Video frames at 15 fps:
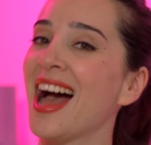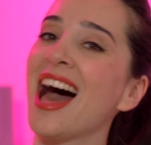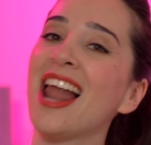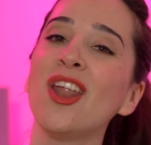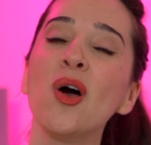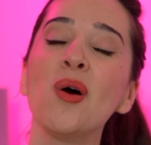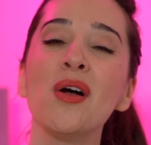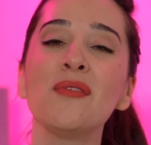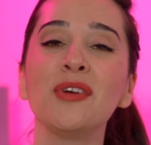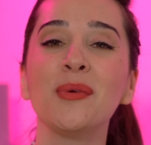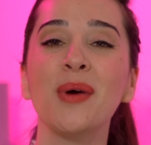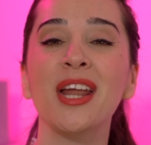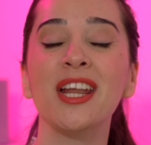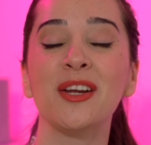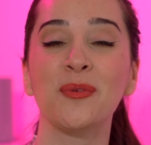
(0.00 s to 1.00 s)
Hello
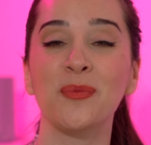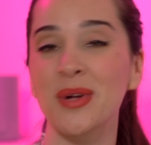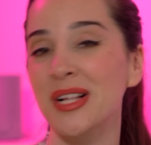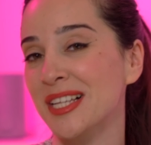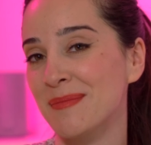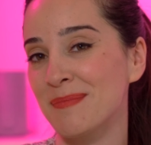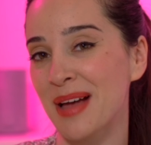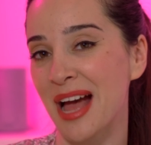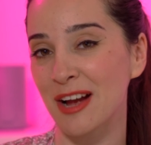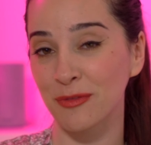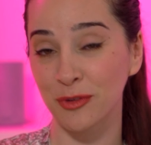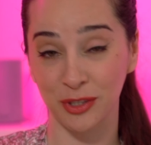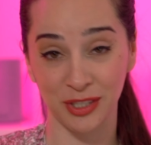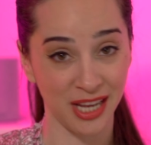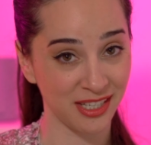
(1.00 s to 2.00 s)
everyone and welcome back
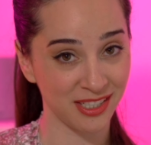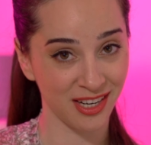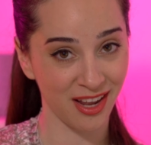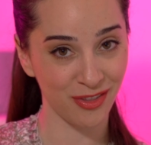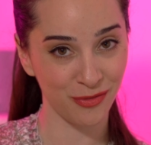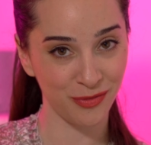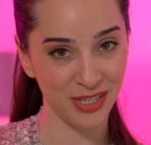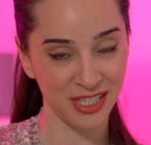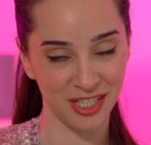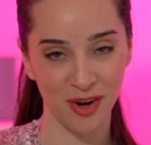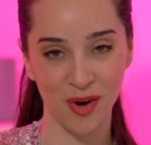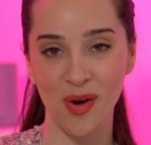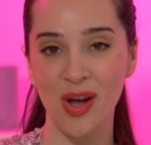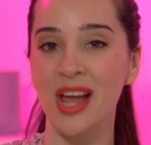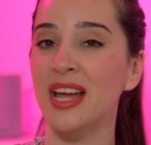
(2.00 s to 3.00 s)
for yet another
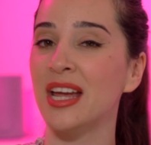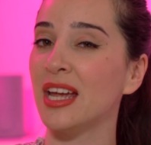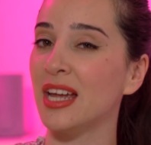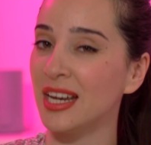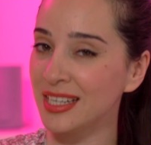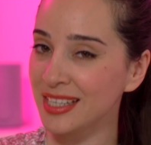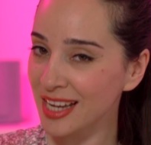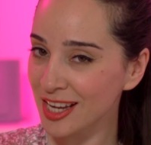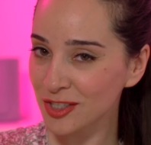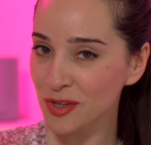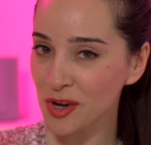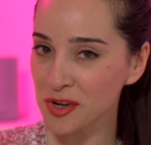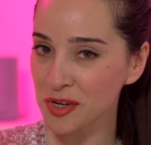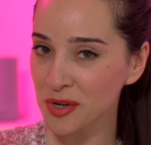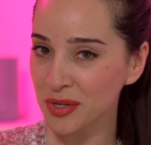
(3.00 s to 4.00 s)
video. In case
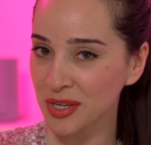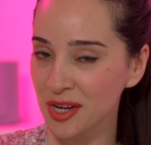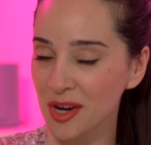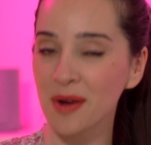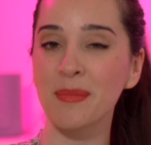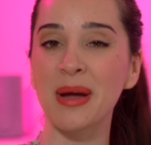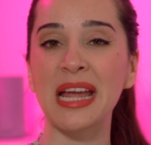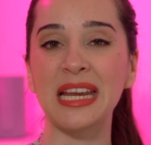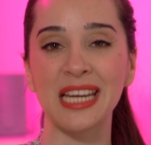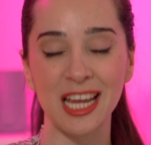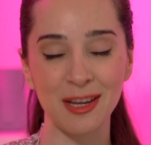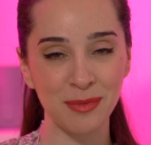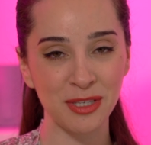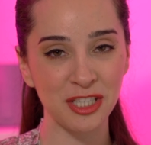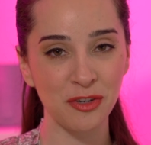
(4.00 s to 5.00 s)
you're new here, my
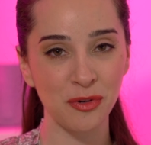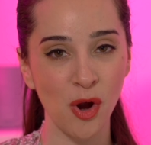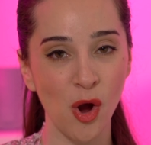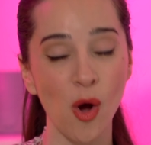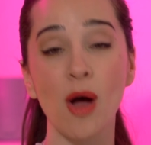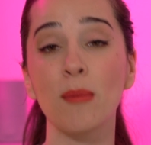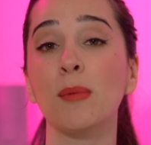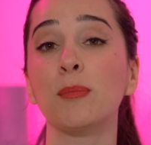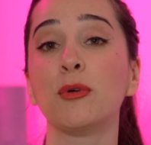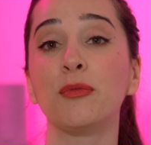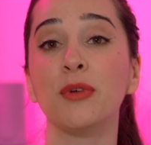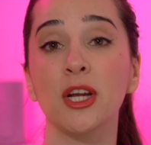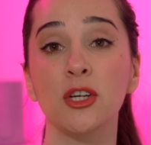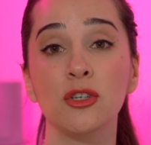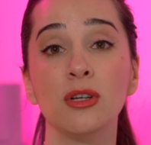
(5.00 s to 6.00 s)
name is Iro. I'm a
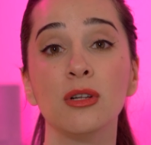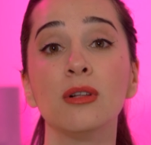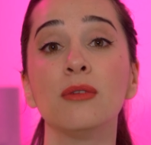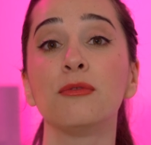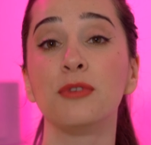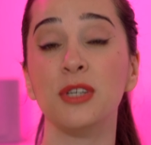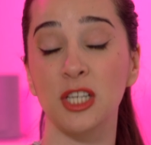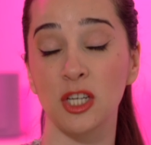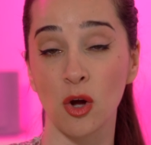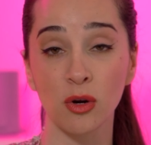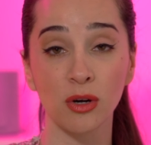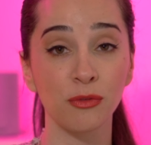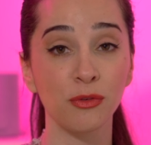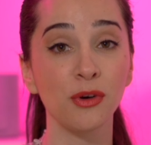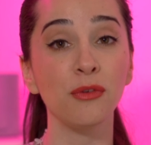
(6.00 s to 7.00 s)
professional
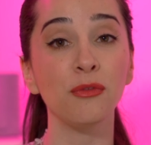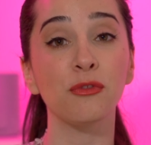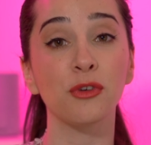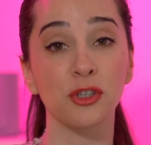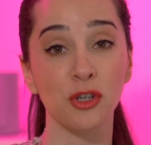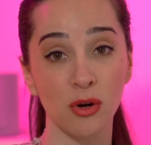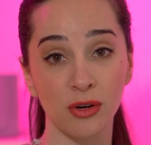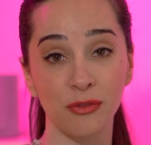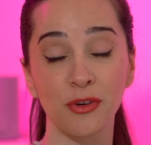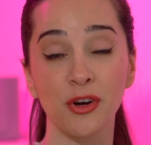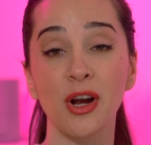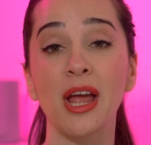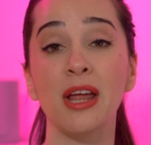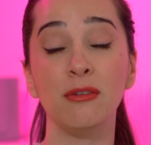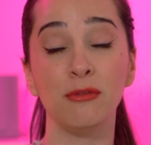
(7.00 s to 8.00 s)
videographer,
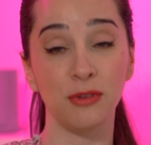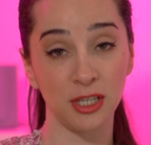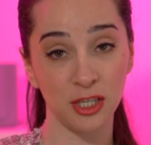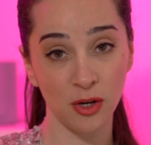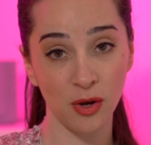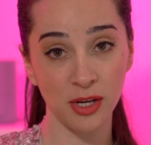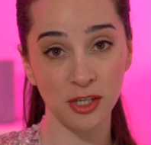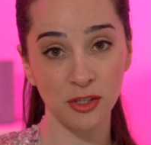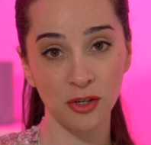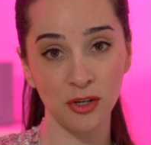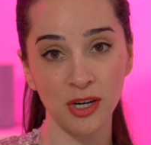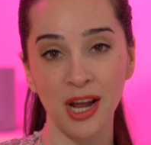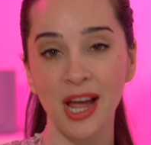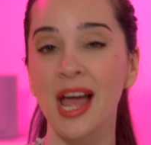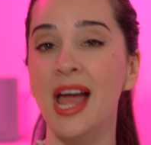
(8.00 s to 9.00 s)
photographer and video
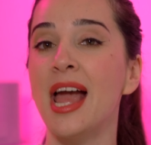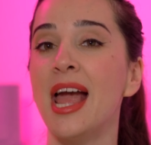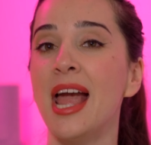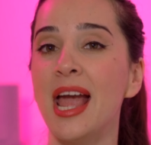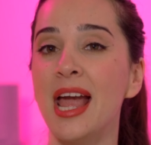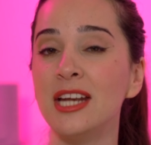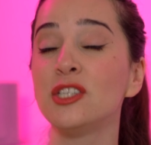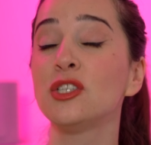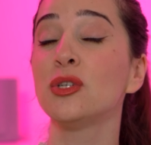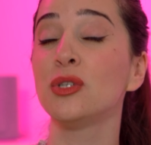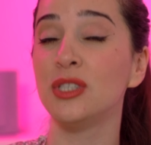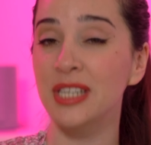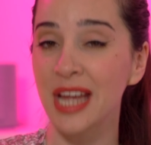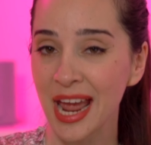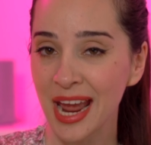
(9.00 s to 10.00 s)
editor, and
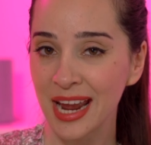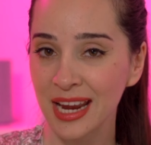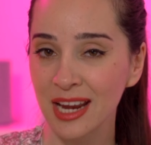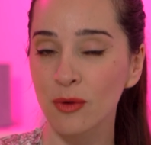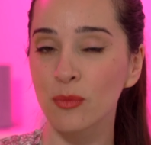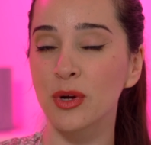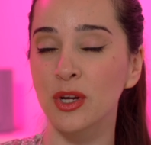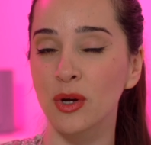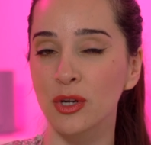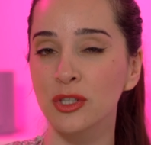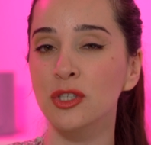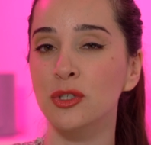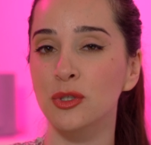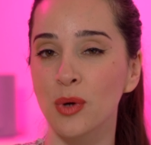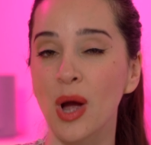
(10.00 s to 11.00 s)
today we're going
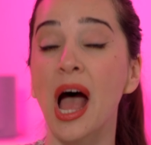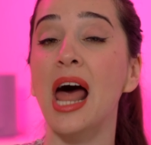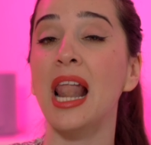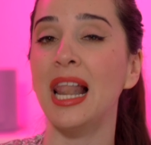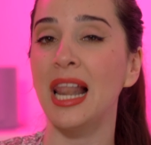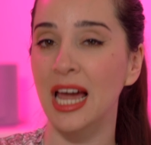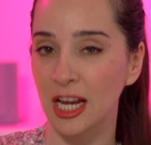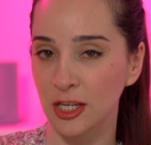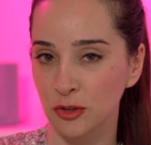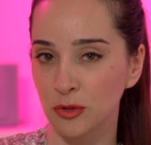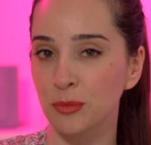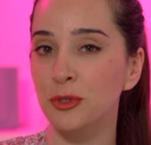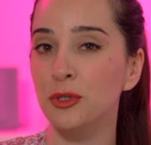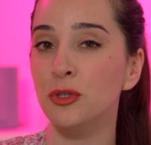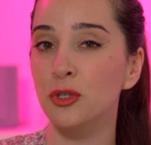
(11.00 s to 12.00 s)
to do a
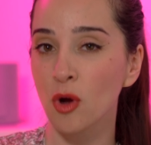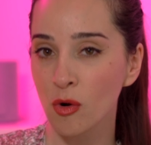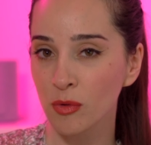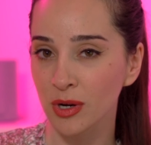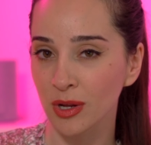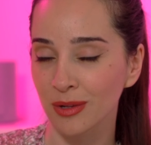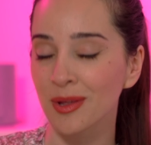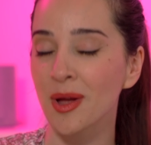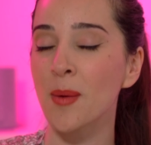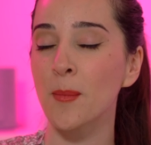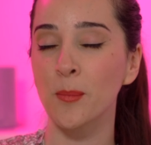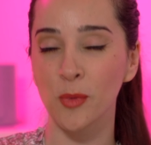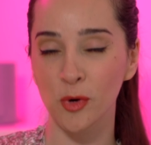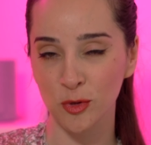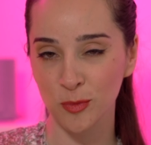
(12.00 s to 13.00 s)
Lightroom tutorial.
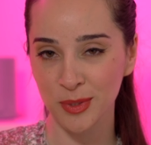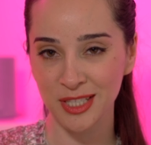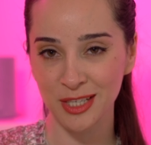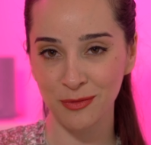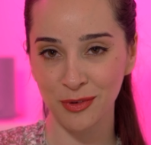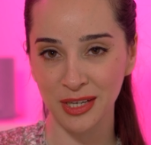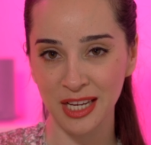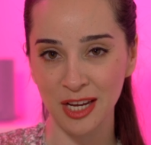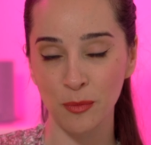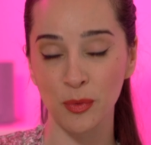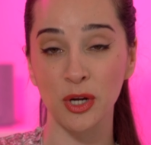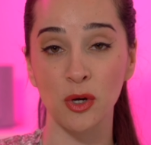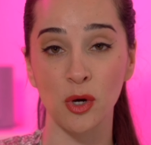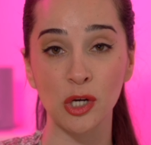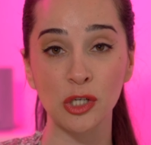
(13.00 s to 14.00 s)
More specifically,
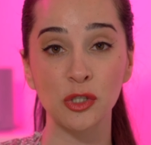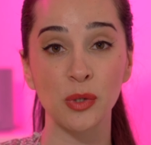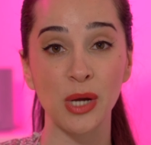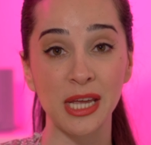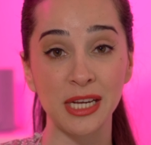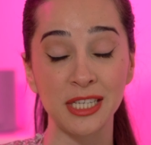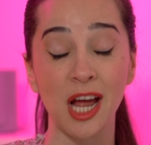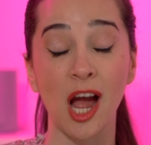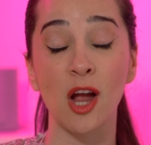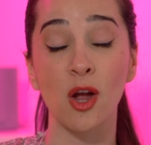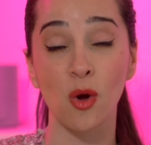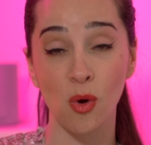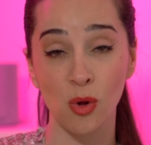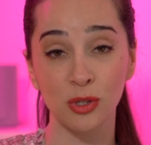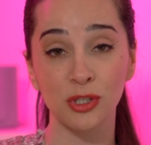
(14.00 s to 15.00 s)
we're going to edit a
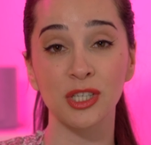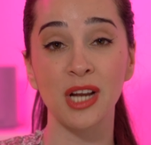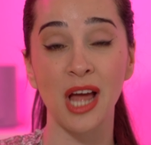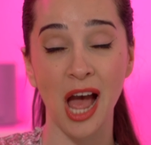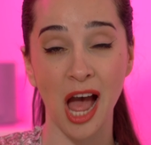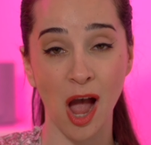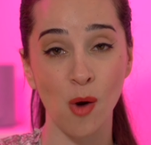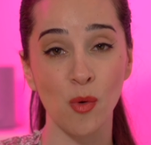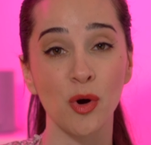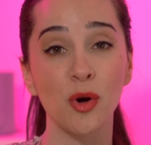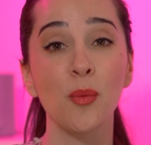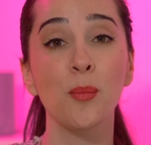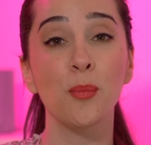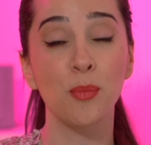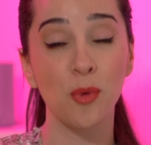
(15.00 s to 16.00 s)
golden hour
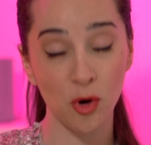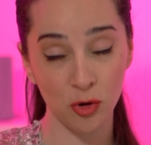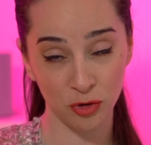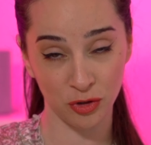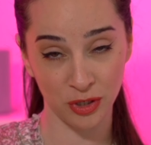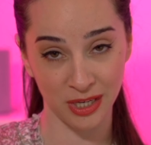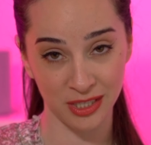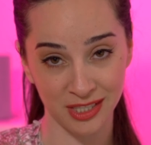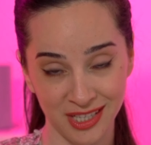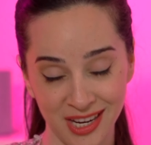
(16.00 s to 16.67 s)
portrait.